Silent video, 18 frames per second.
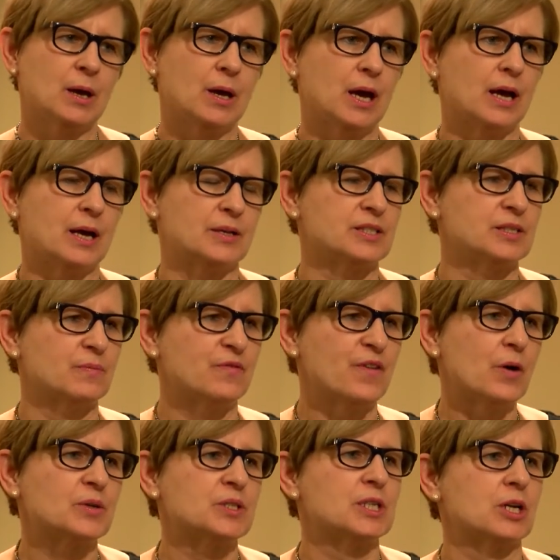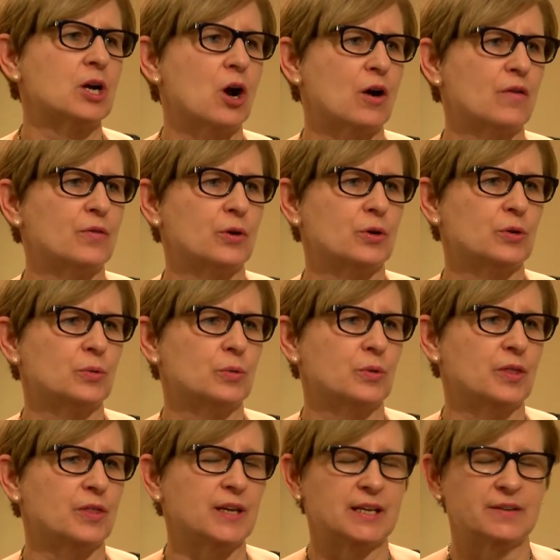uh, some folks at Harvard
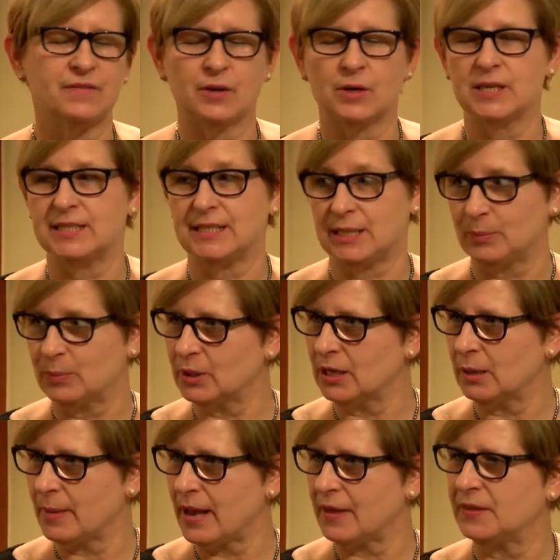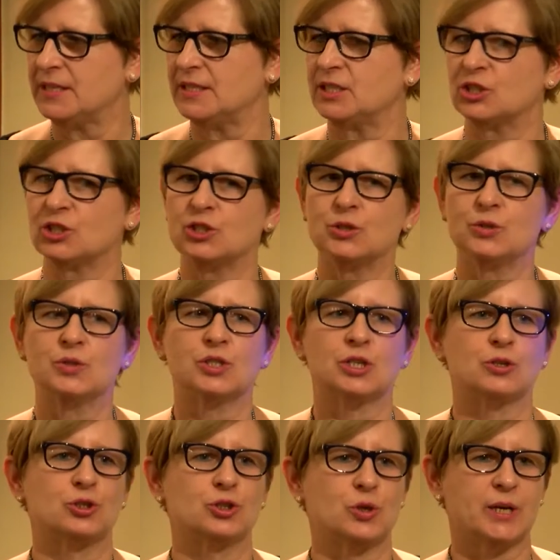who think very deeply about these issues
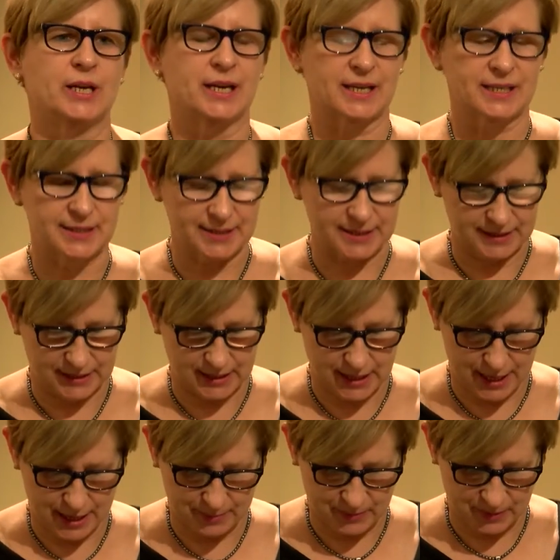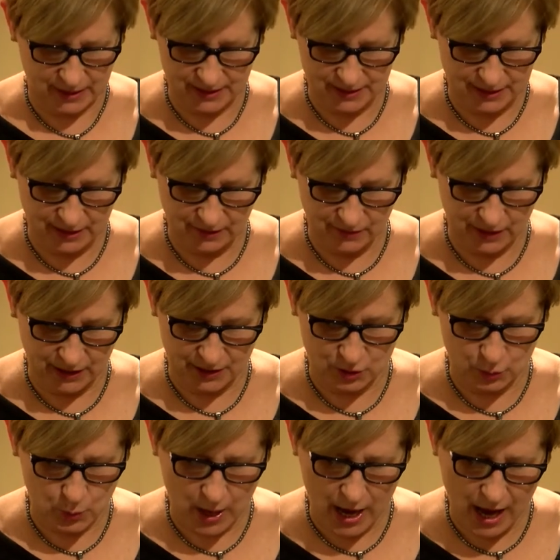are joining us um, this evening
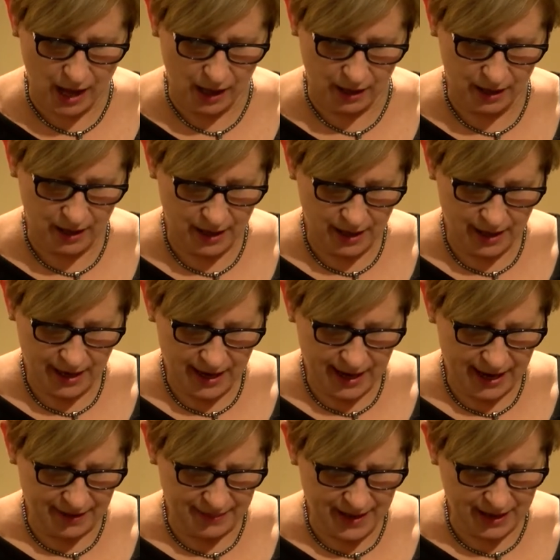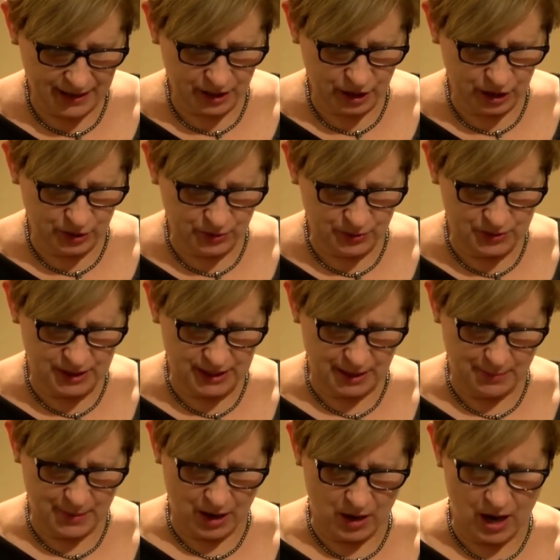as well, and that includes
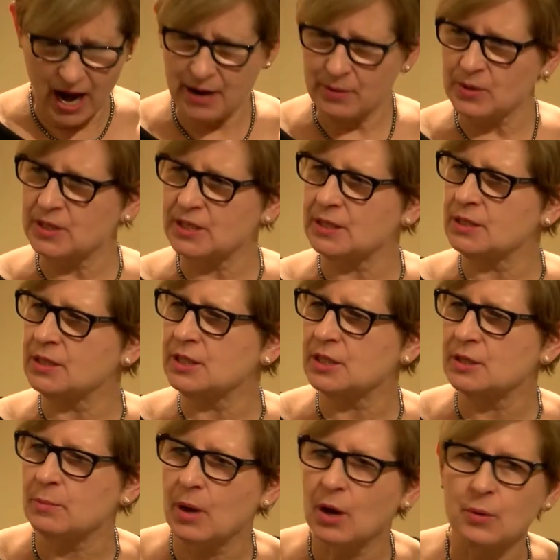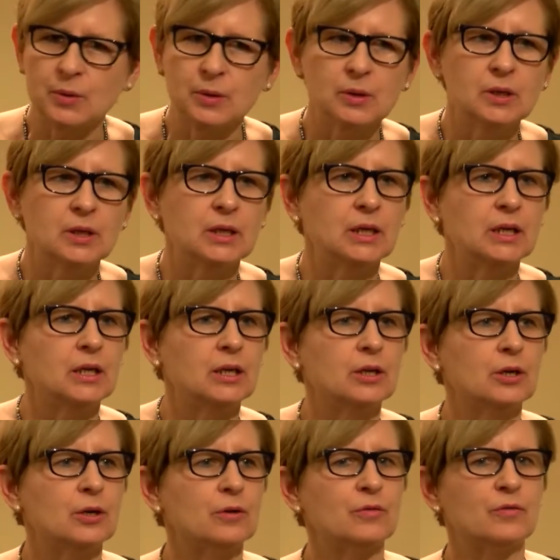um, our Iris and Simone
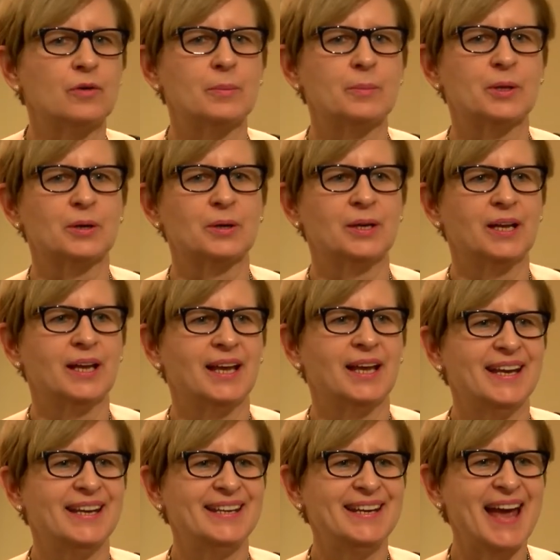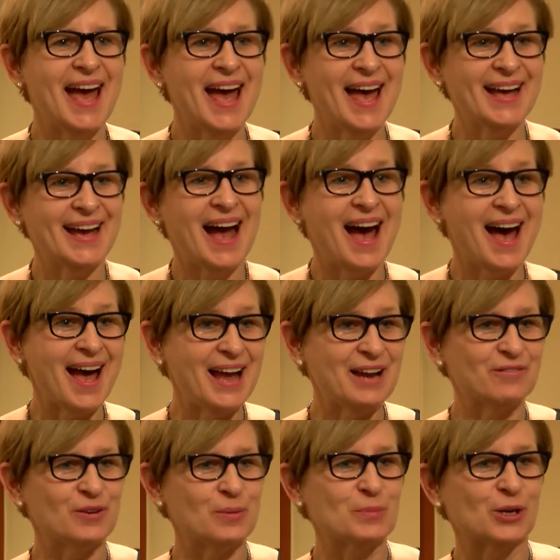here from the. Yeah,
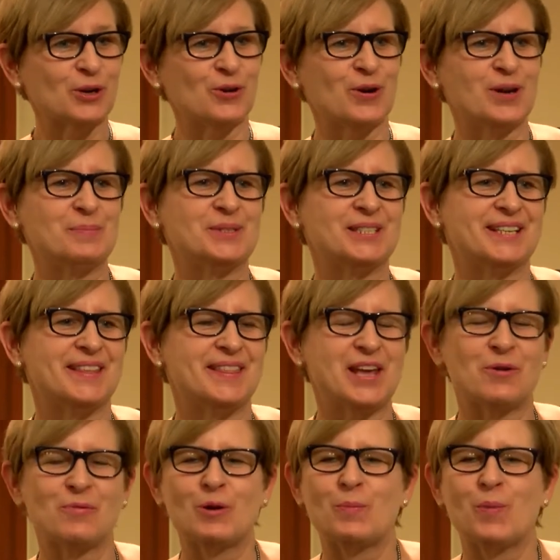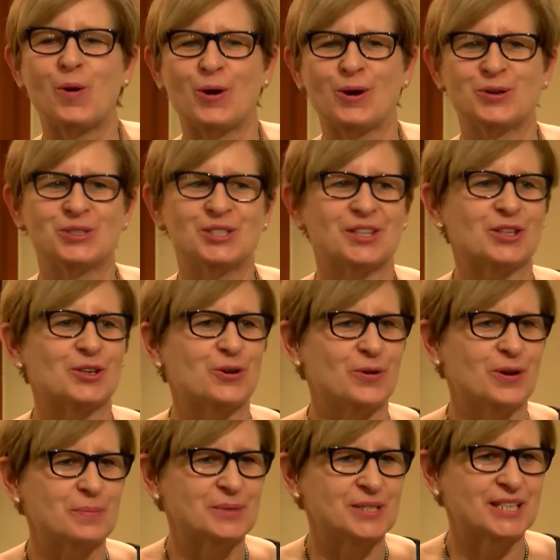hi, from the Crimson. They're reporters at the
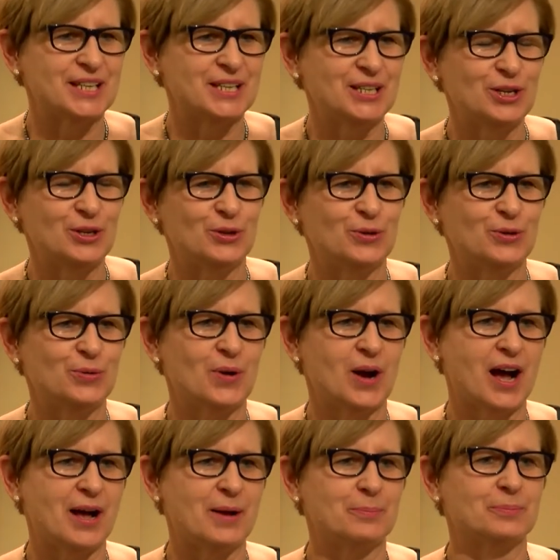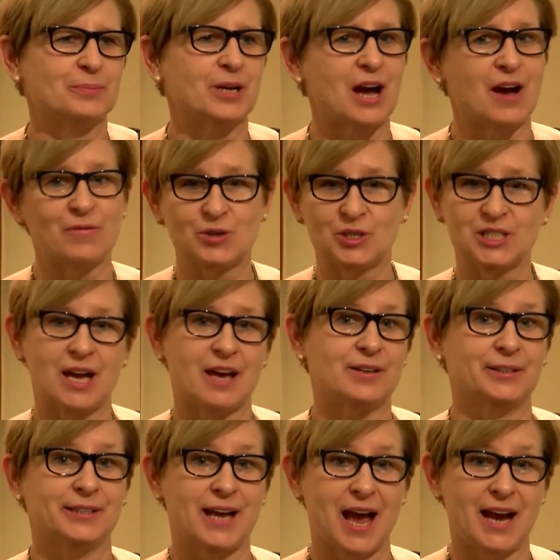Crimson who um, cover
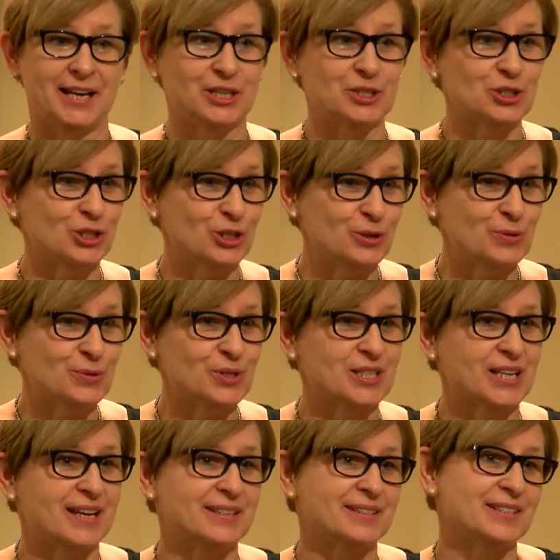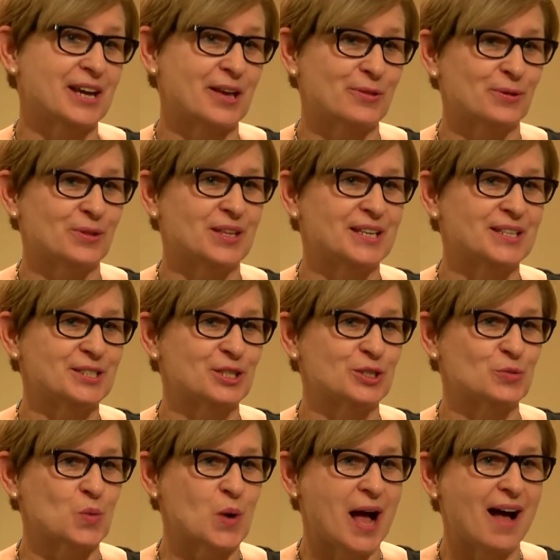Title IX issues and other things
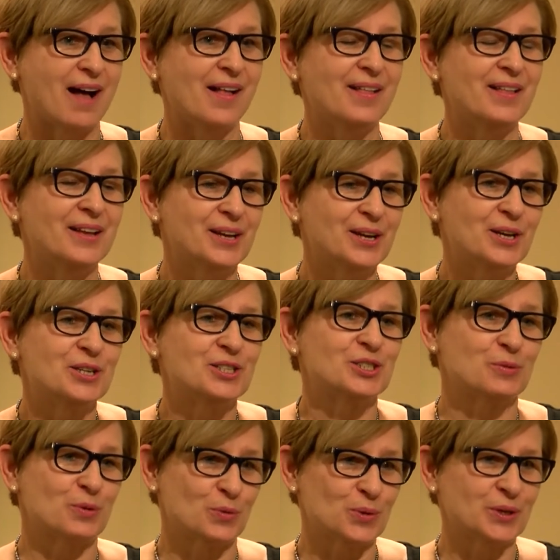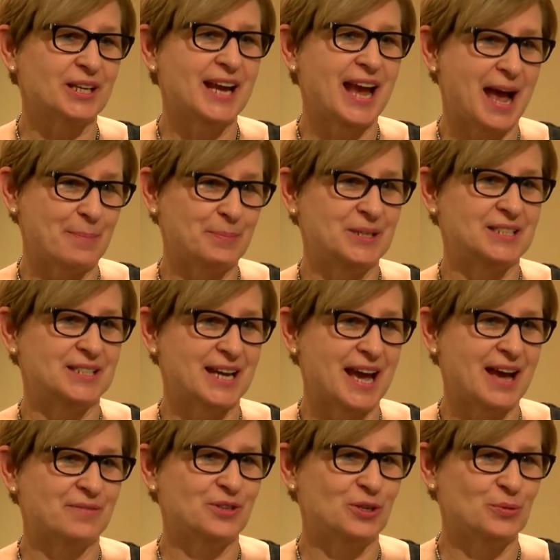as well. So we're really happy to
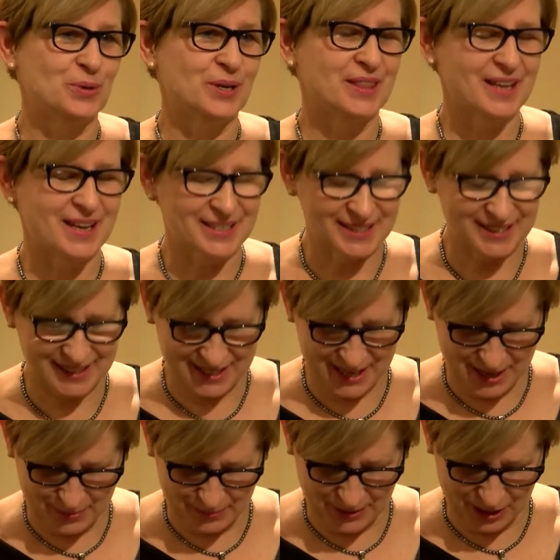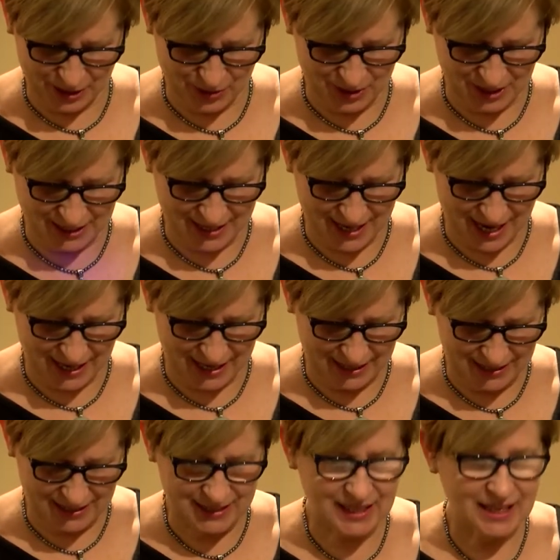have you with us um, here
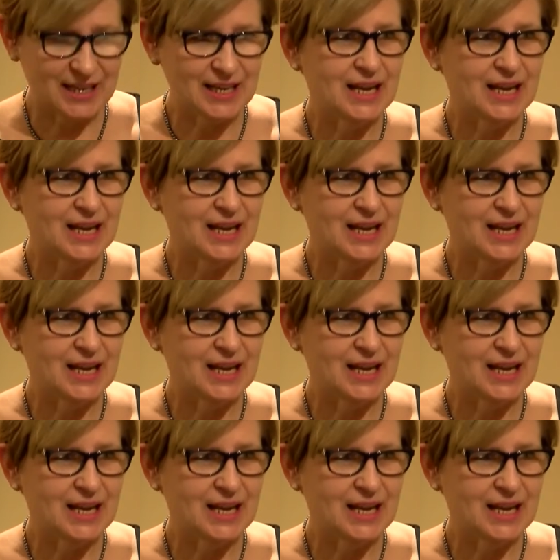tonight.